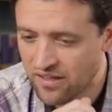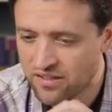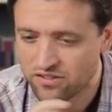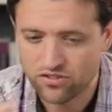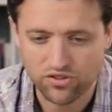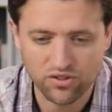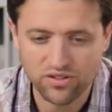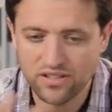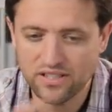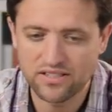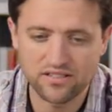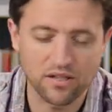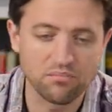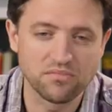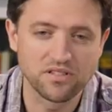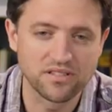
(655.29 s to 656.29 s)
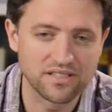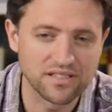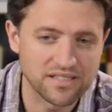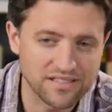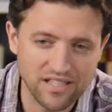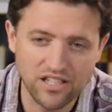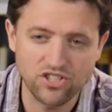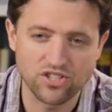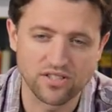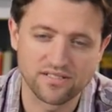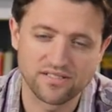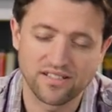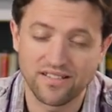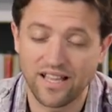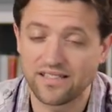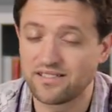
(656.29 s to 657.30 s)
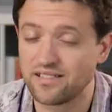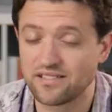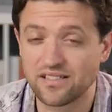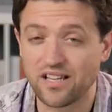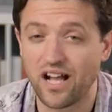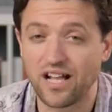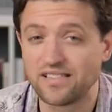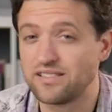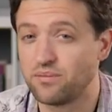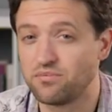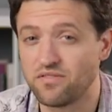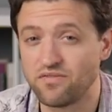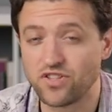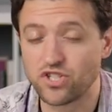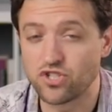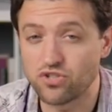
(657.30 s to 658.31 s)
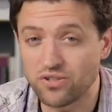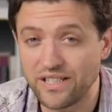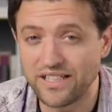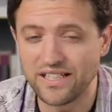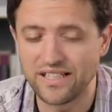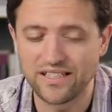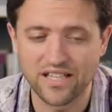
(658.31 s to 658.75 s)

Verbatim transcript: certainly some distinctions, and that's this concept of the Trinity